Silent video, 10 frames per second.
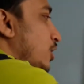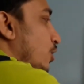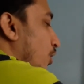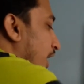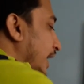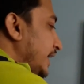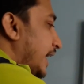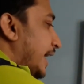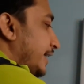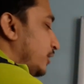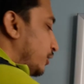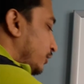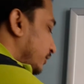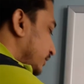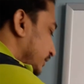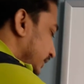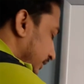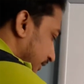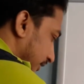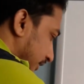Low, high, high, low.
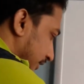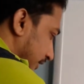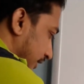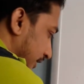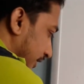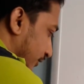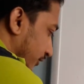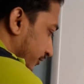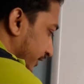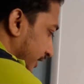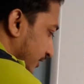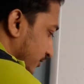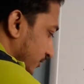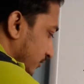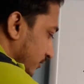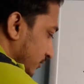E configuration.